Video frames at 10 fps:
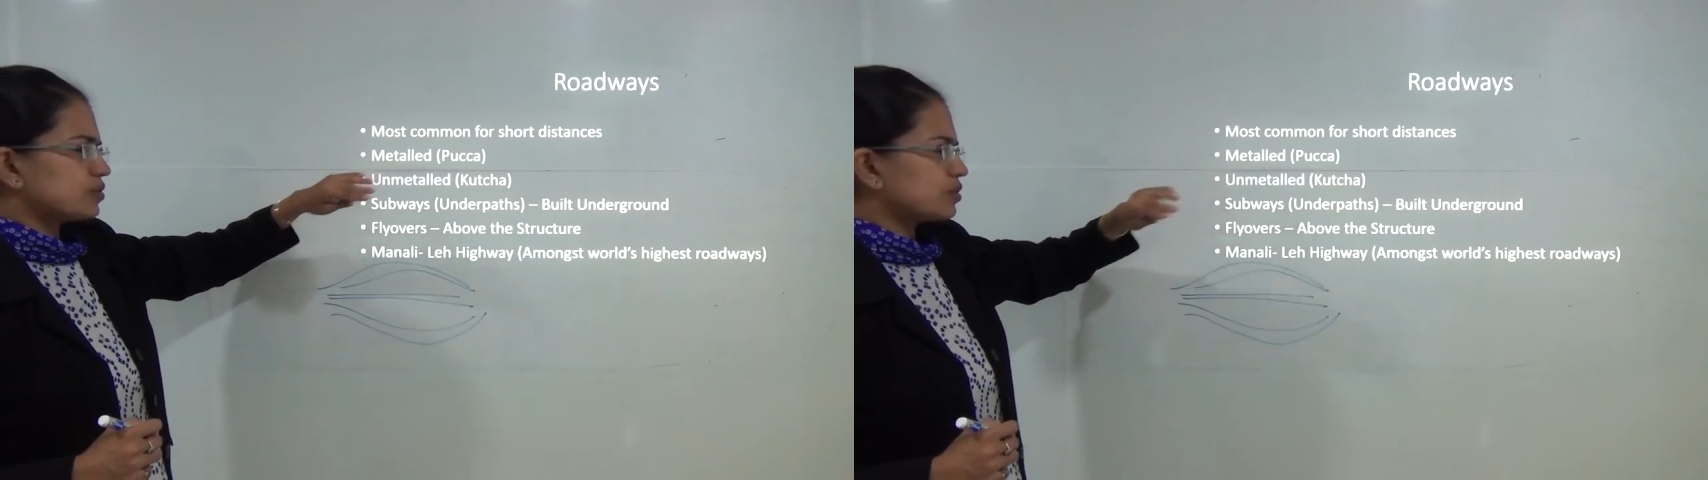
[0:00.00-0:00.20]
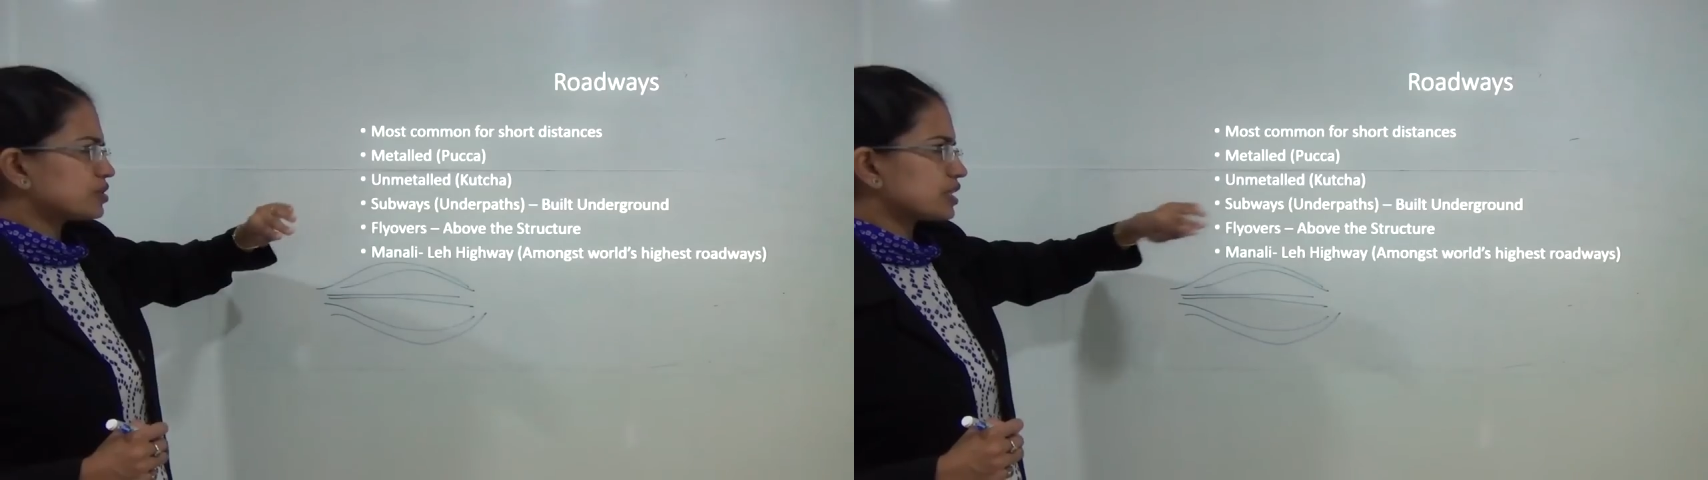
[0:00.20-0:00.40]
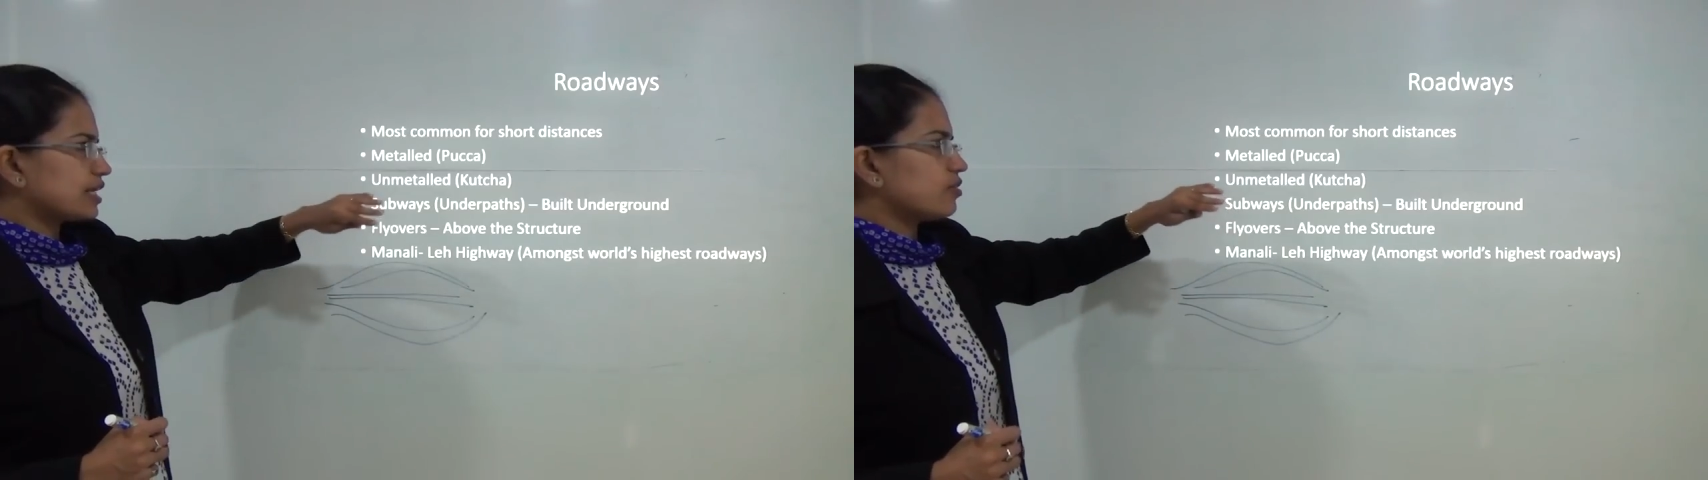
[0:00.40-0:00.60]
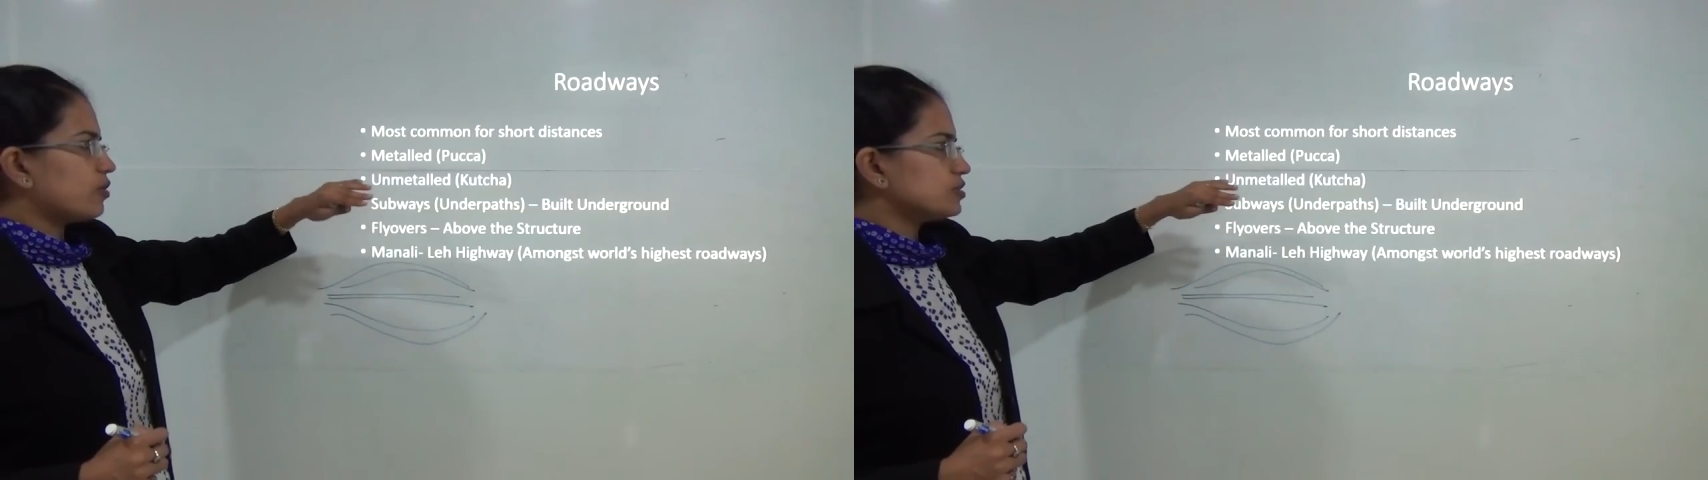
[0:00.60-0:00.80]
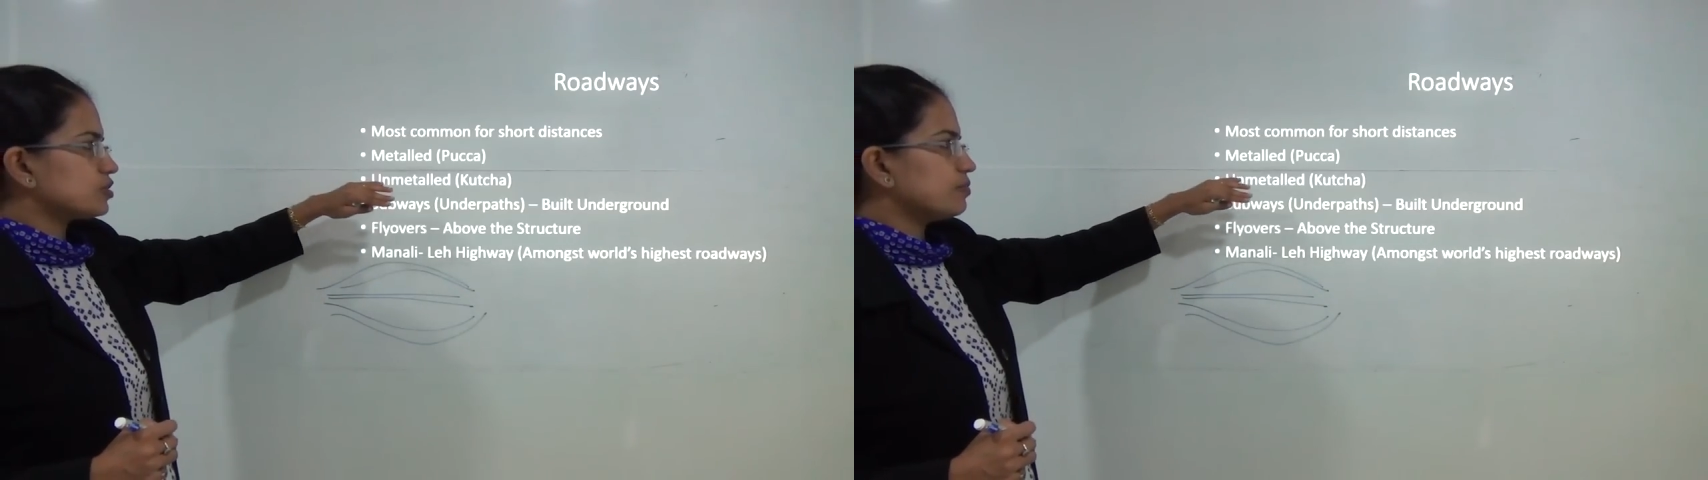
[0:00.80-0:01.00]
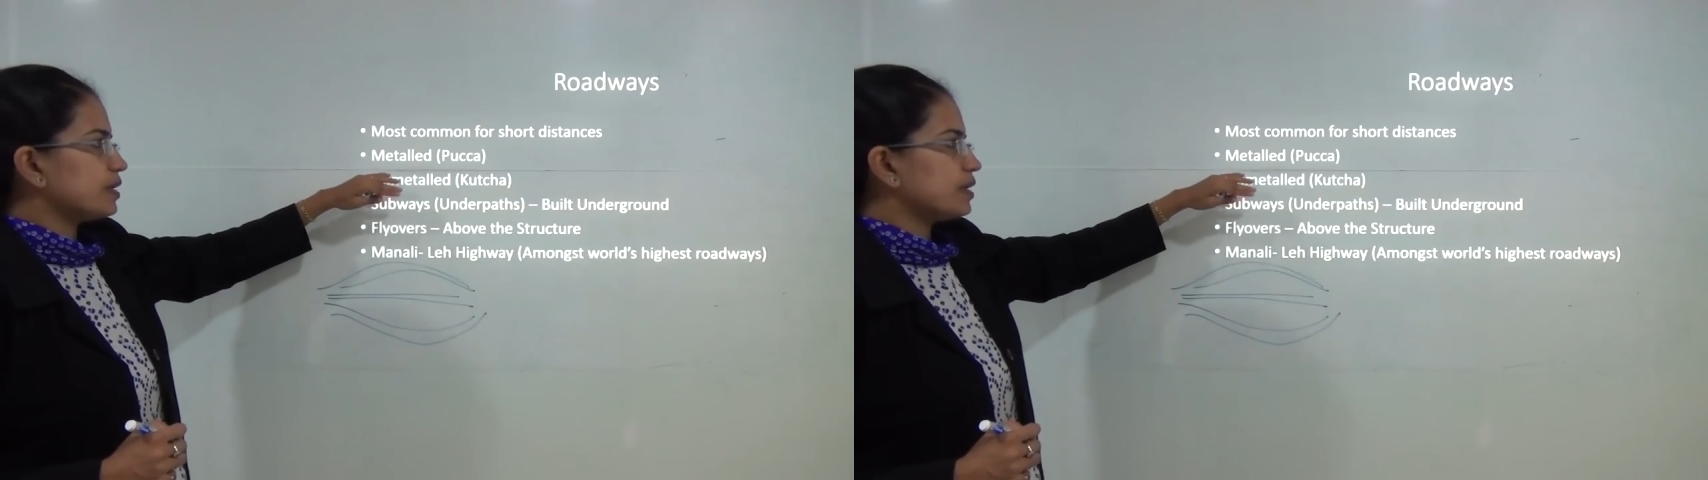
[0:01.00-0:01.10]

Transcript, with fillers: roads can also